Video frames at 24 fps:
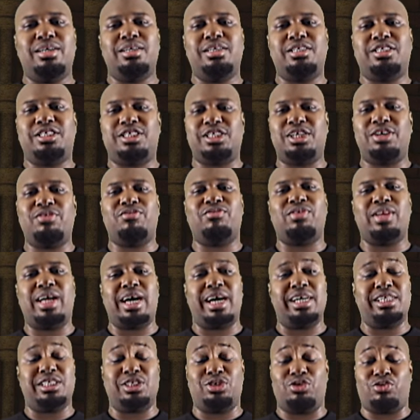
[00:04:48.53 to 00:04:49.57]
she
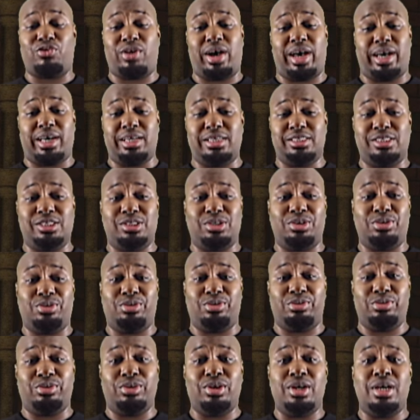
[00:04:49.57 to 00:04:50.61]
flies to
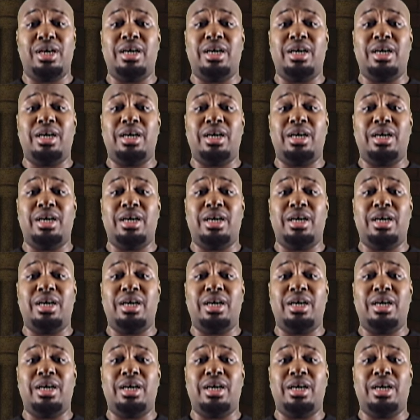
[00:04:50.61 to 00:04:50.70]
Dragonstone,